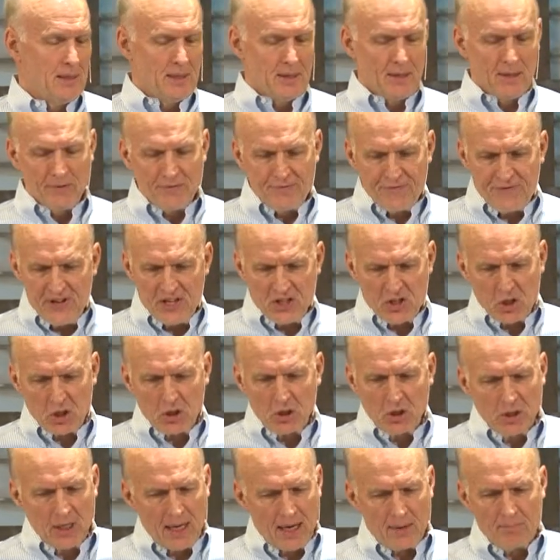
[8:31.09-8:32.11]
The
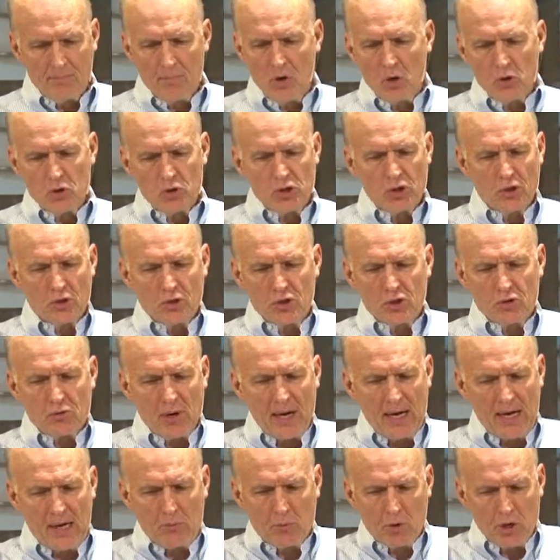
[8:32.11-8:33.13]
physical and emotional
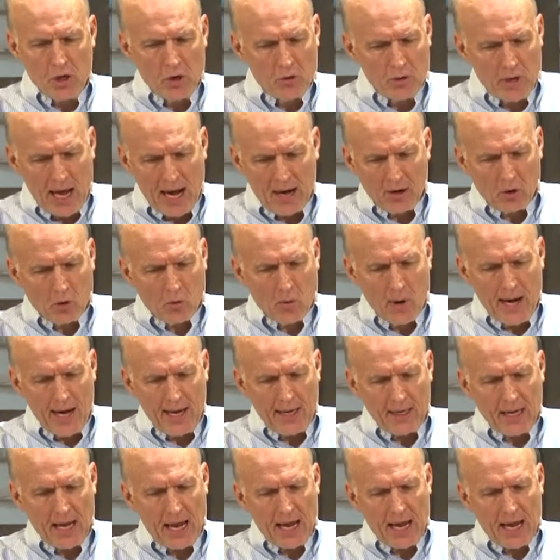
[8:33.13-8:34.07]
strain were no doubt great,